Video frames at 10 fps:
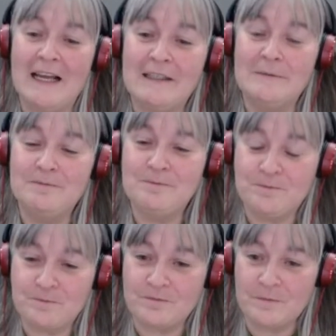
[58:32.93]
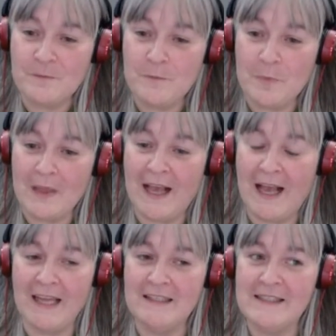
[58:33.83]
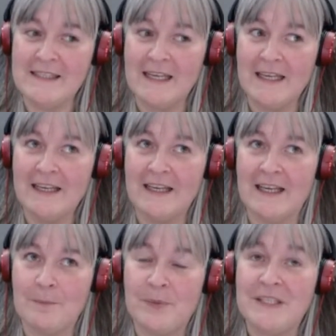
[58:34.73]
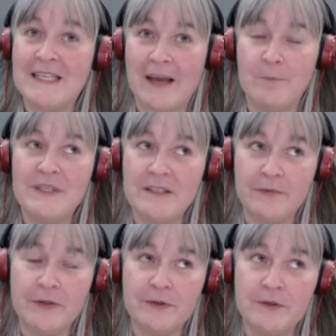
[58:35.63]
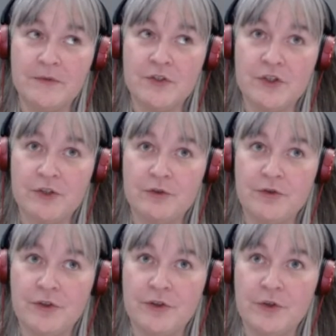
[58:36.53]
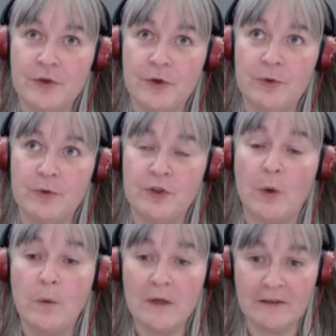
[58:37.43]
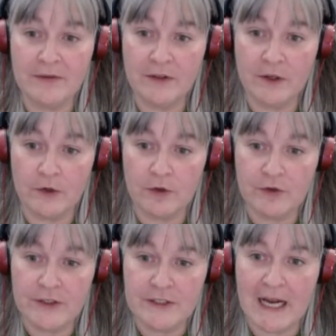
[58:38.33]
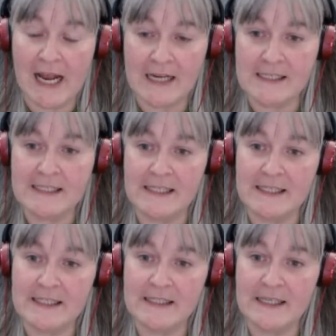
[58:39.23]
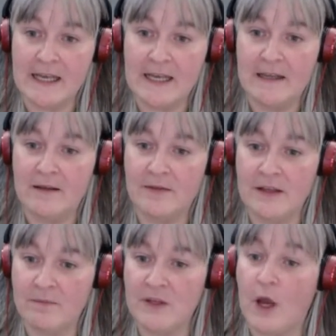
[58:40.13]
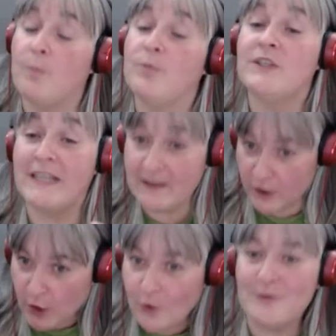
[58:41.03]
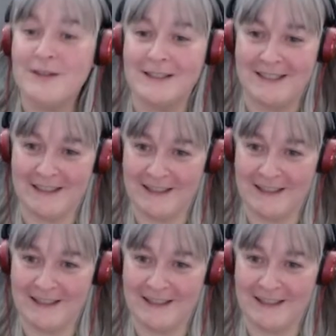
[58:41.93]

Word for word: um, and but it can be difficult for children who don't live in the country to access the the up to date, the current